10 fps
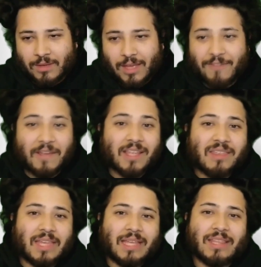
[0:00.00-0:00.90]
if
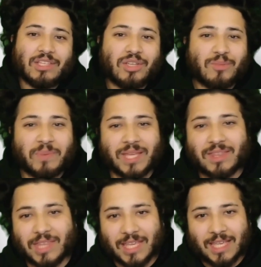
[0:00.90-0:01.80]
anything, this could be
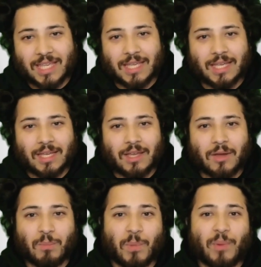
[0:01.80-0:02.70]
the
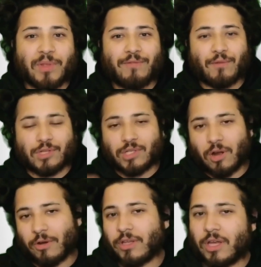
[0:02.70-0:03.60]
moment for
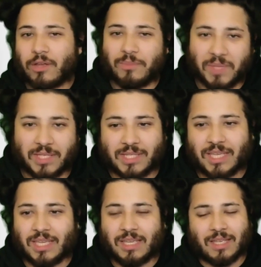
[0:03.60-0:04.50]
Sarada and
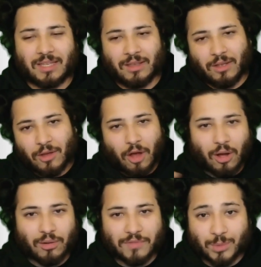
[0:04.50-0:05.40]
Mitsuki and
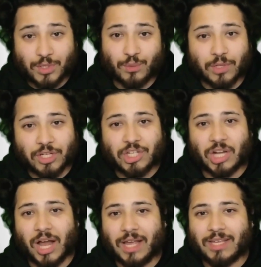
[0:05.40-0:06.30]
all of them to really
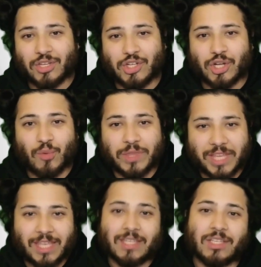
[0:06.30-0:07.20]
shine and show what
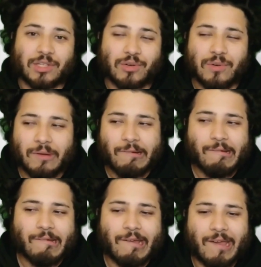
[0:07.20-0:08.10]
they can do,
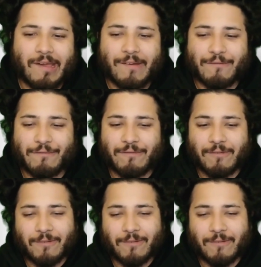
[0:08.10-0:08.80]
if,